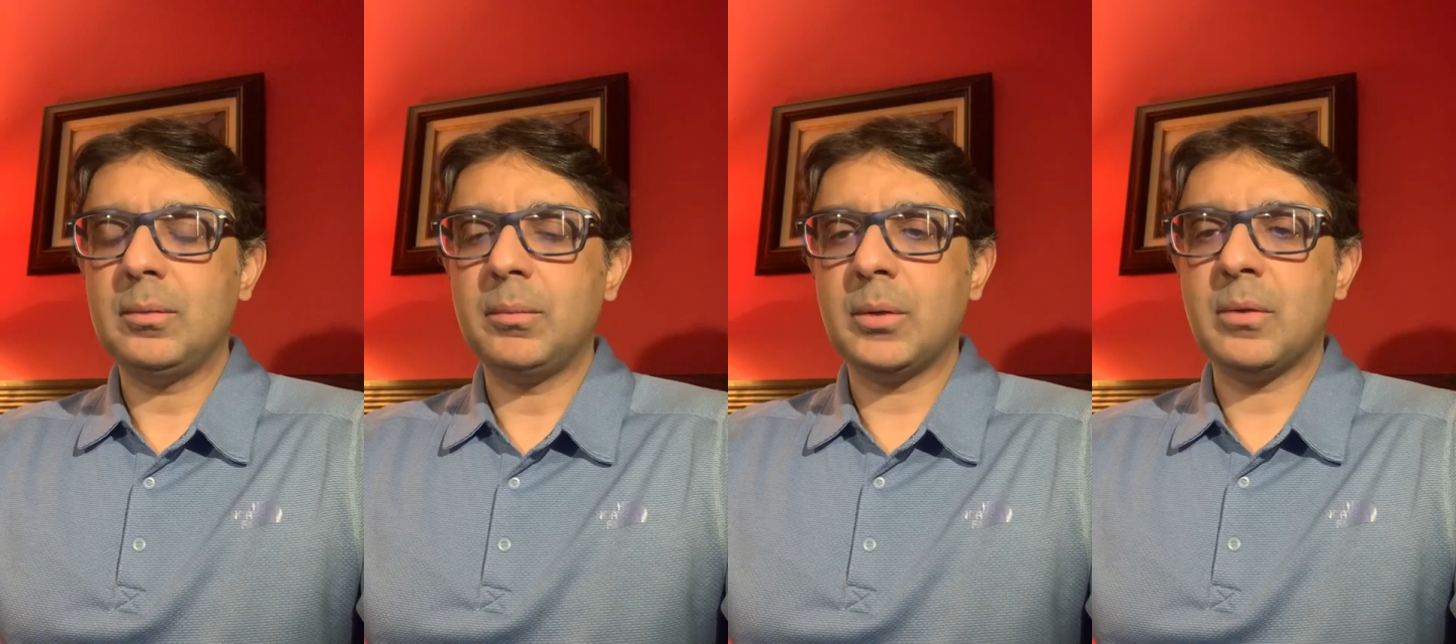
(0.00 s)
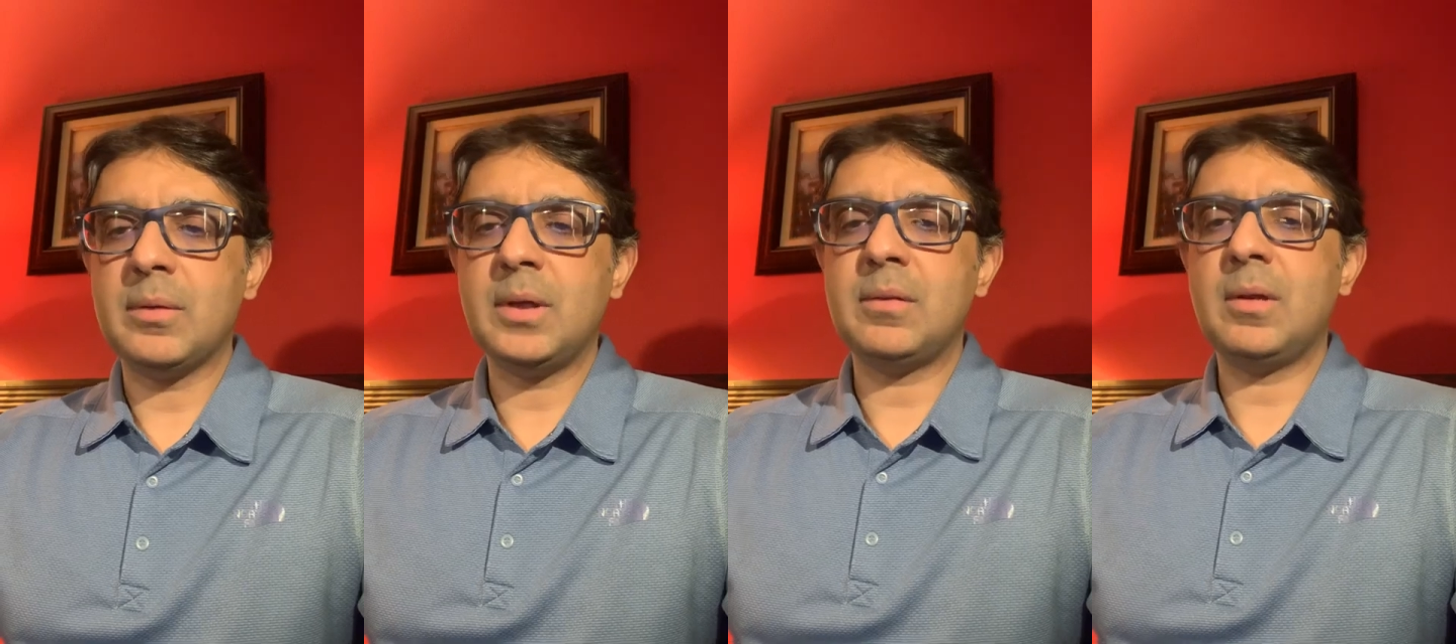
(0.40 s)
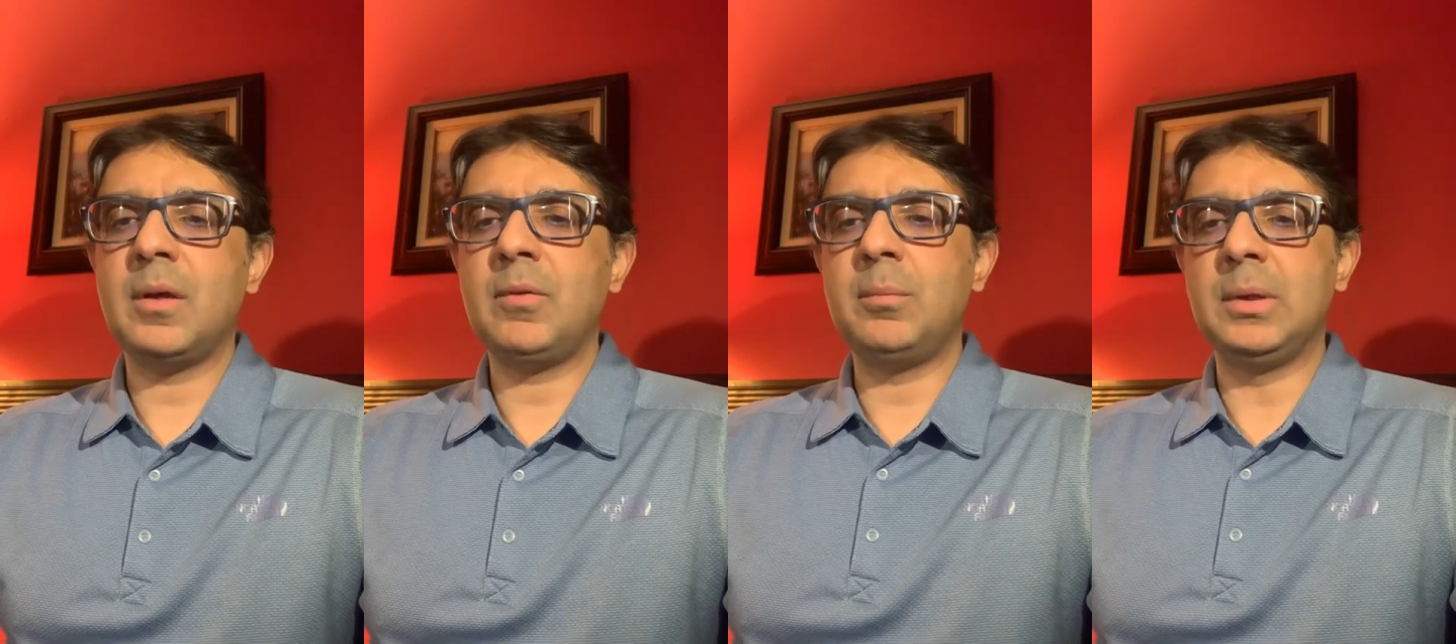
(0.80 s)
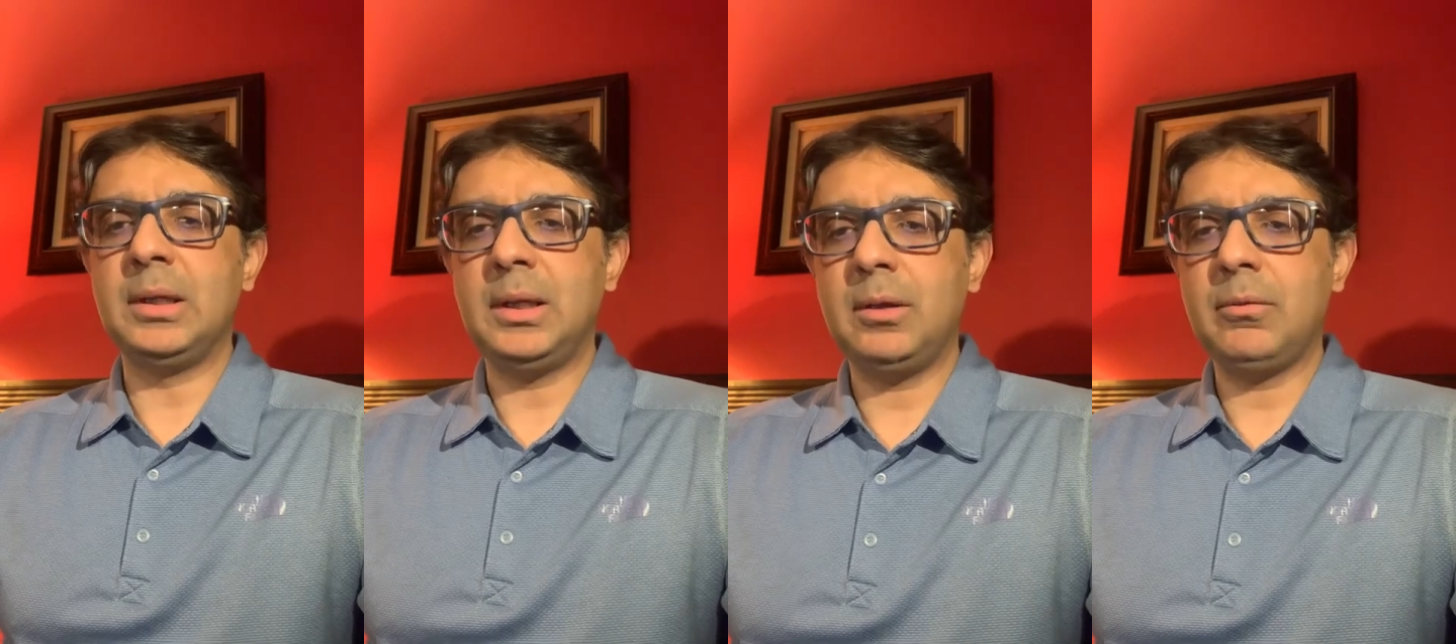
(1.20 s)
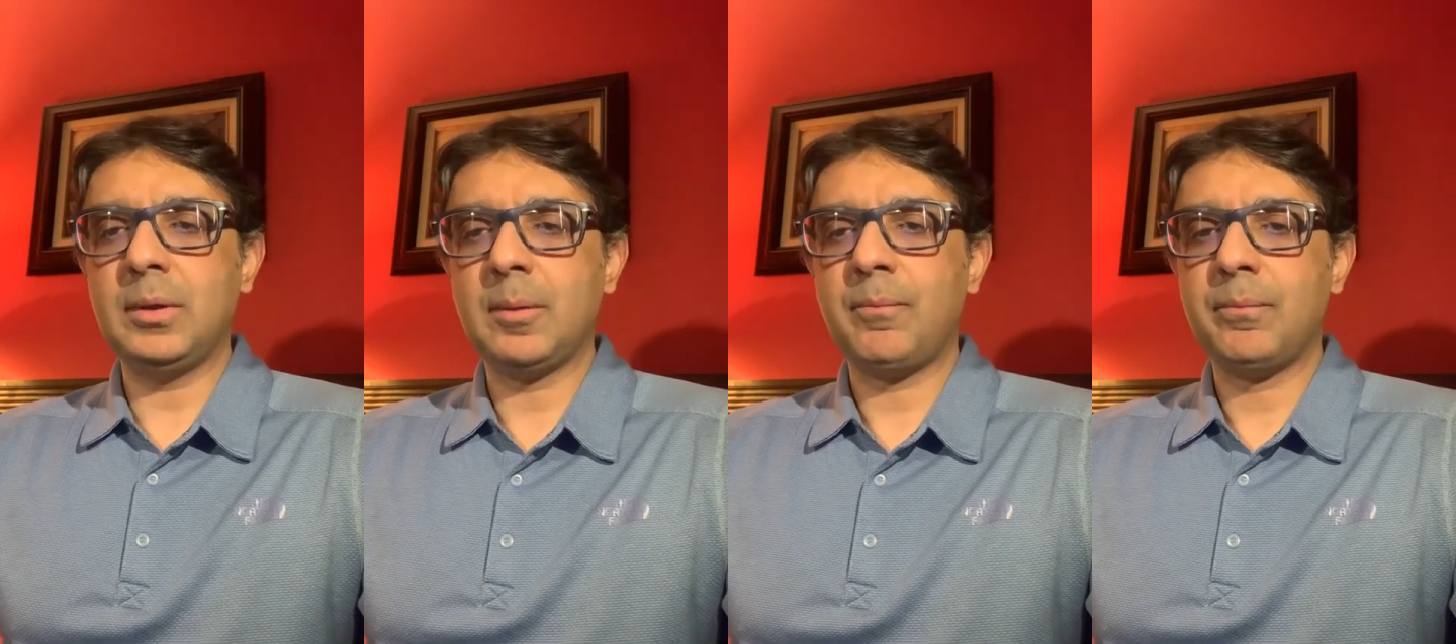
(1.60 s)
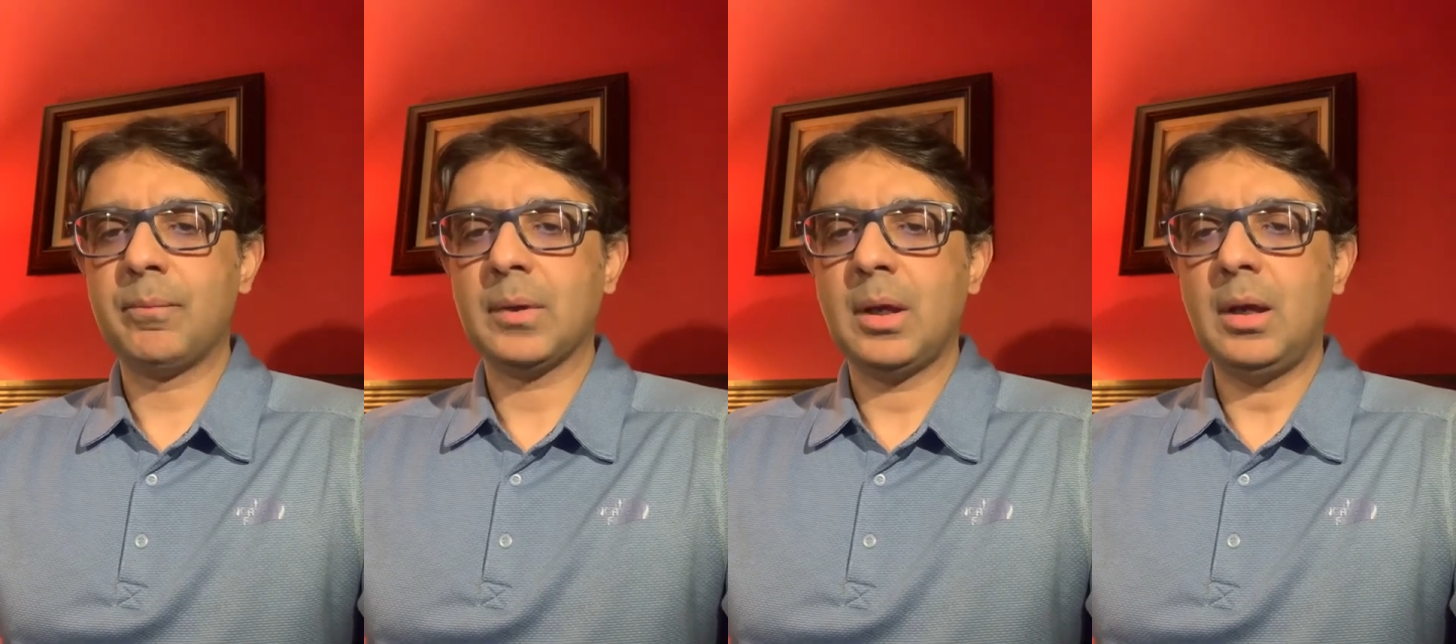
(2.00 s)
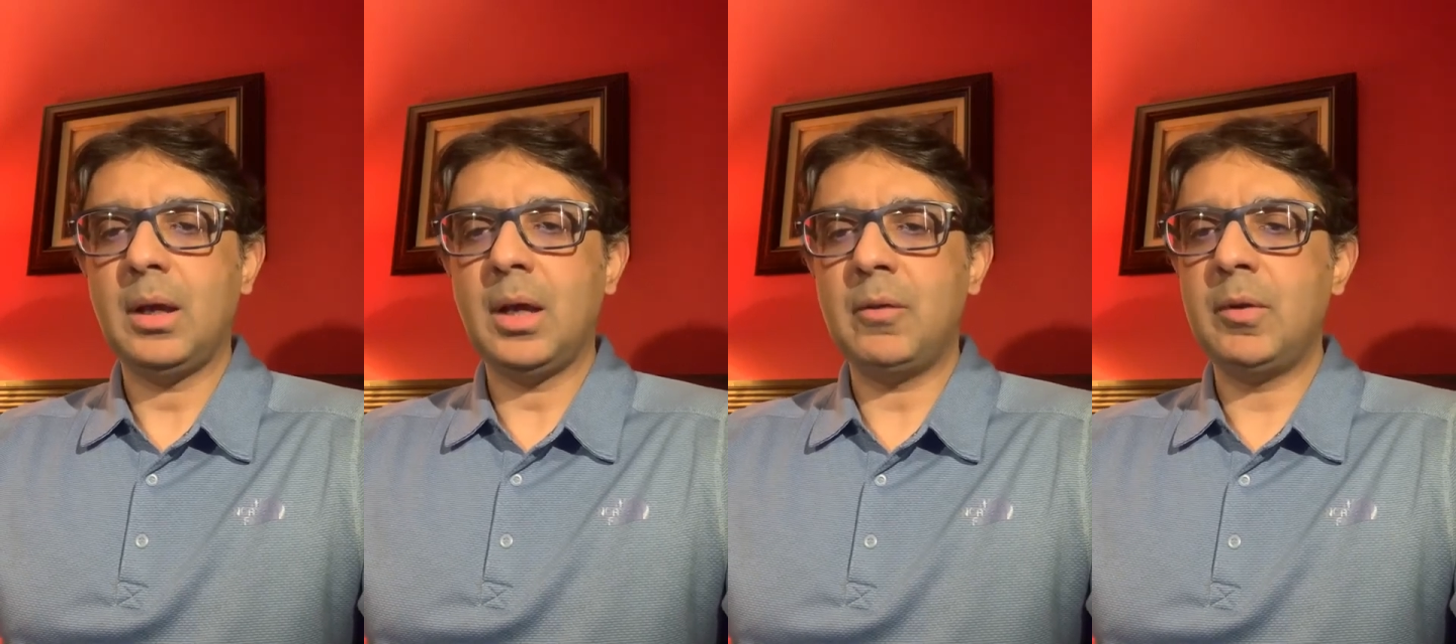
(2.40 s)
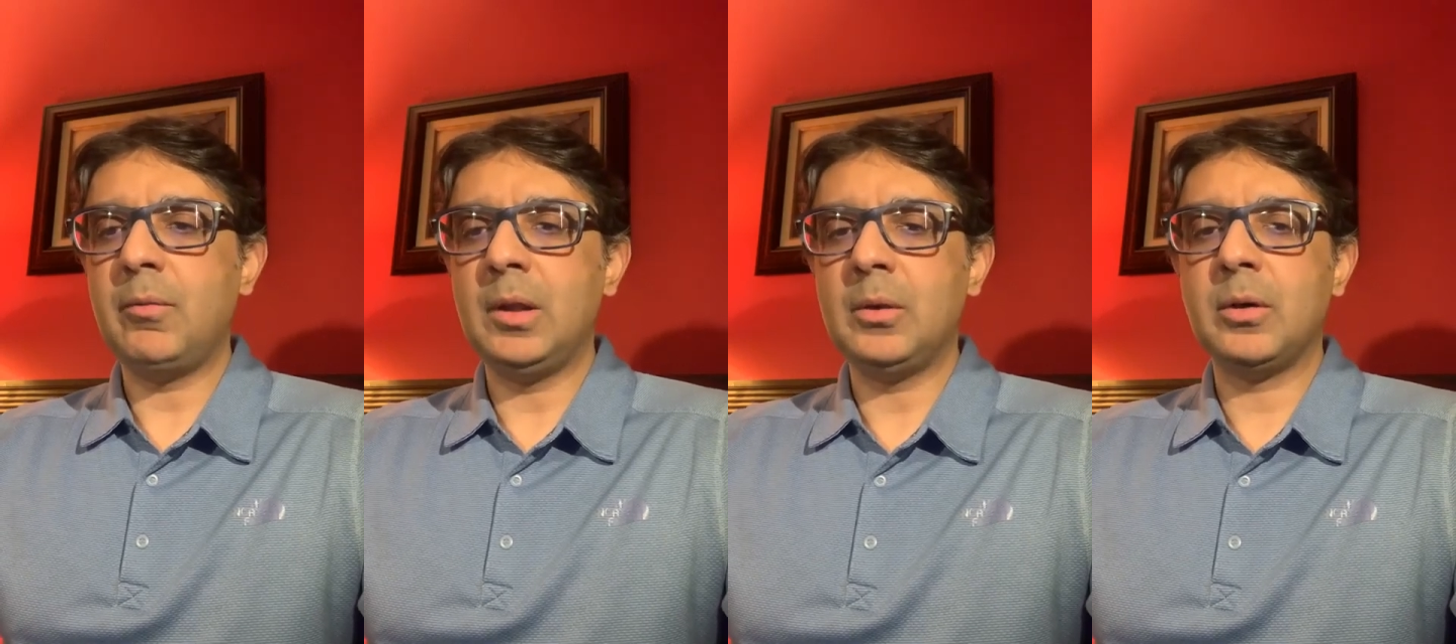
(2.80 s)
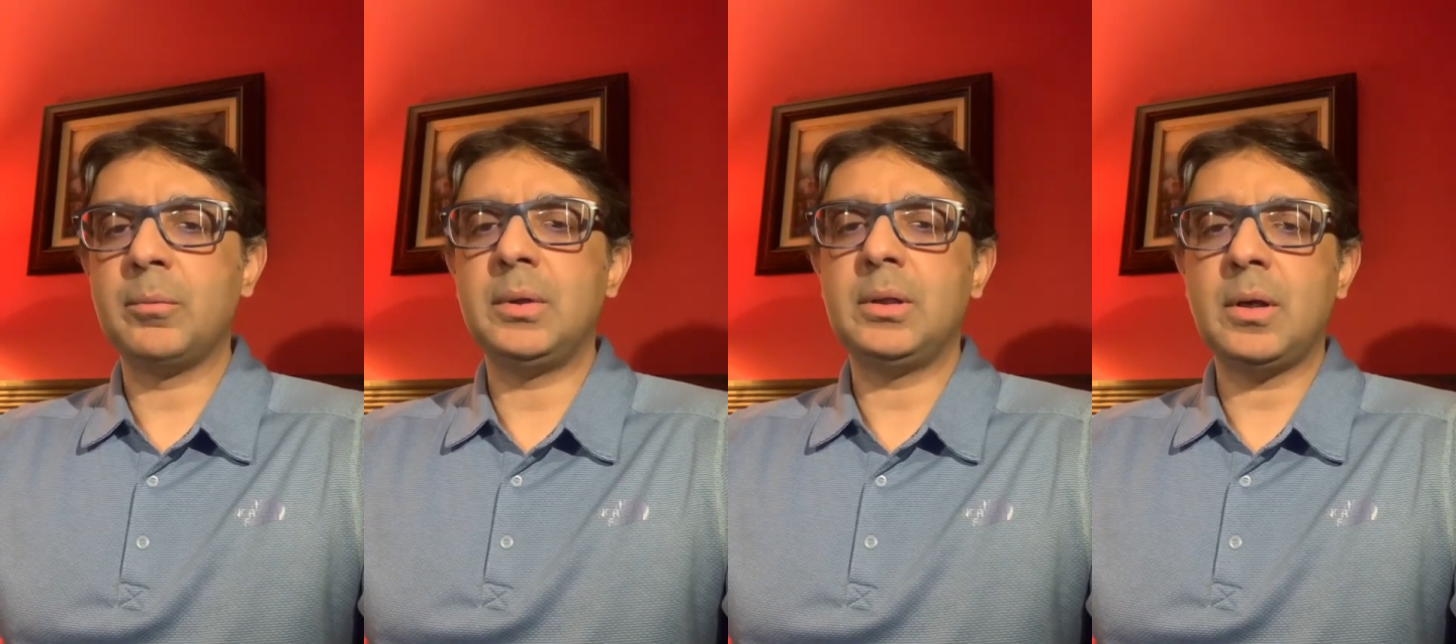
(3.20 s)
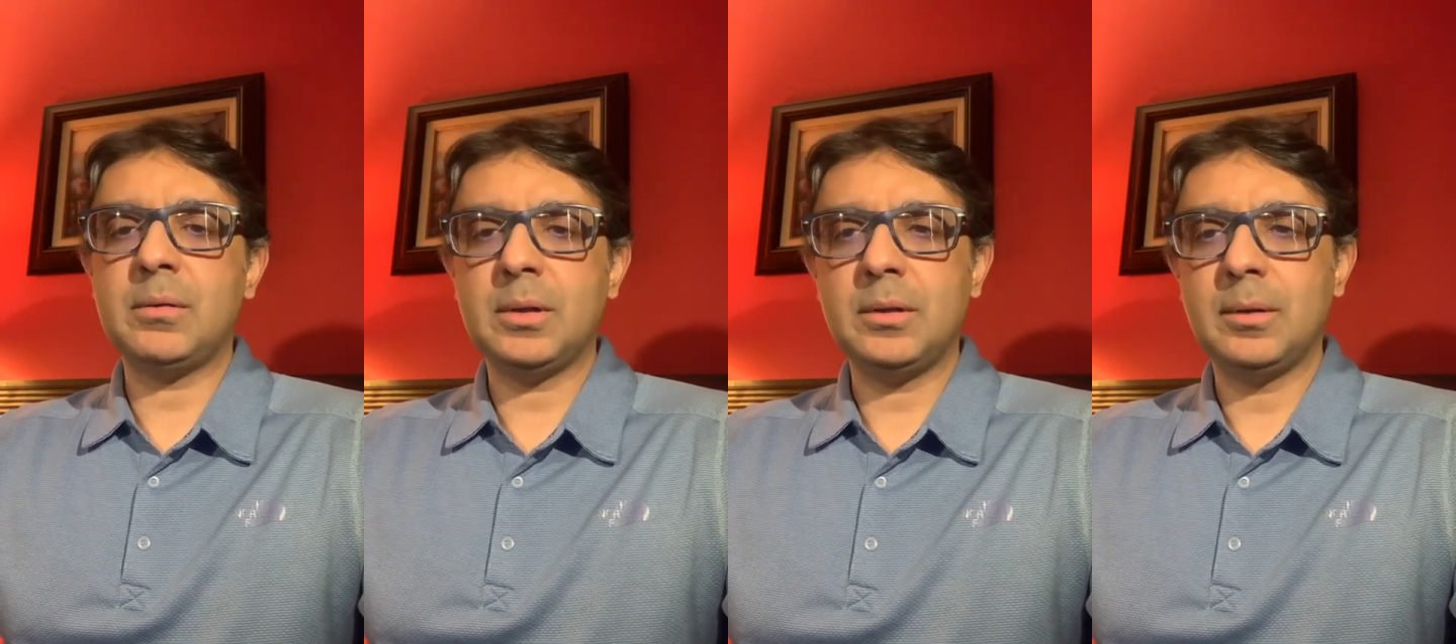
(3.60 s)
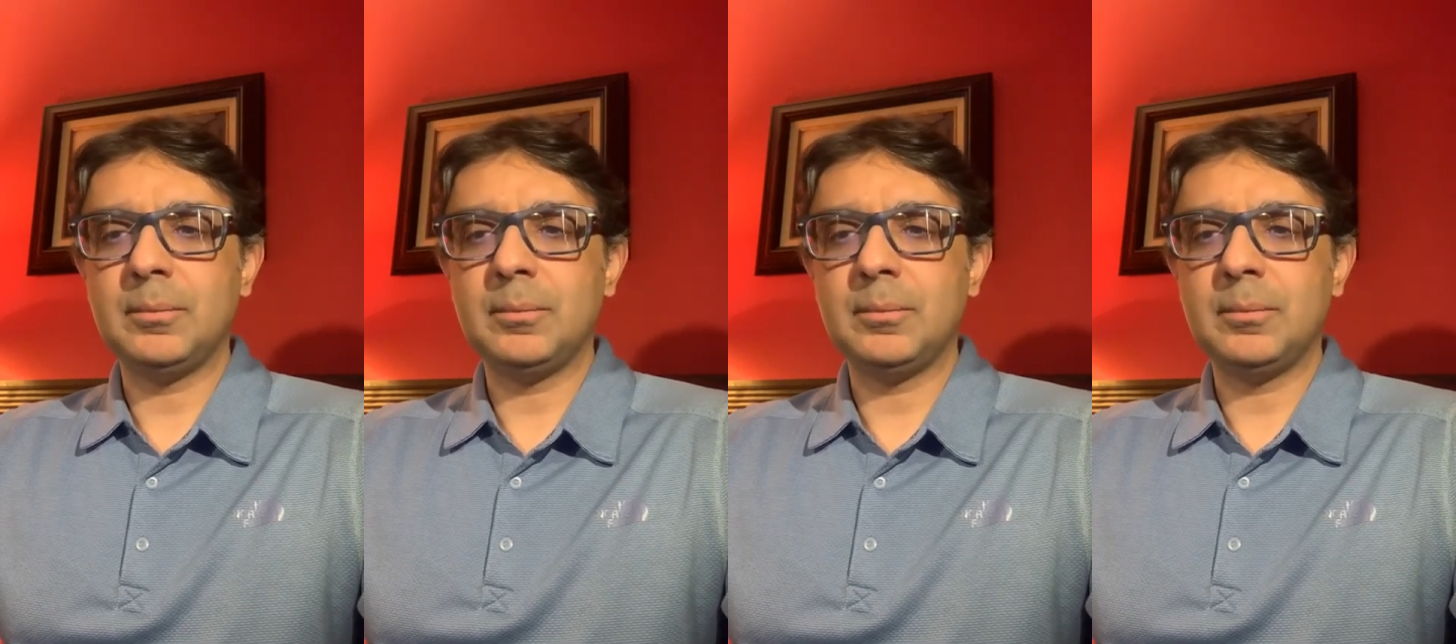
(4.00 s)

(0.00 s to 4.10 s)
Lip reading: because they say we believe and we will not be tested?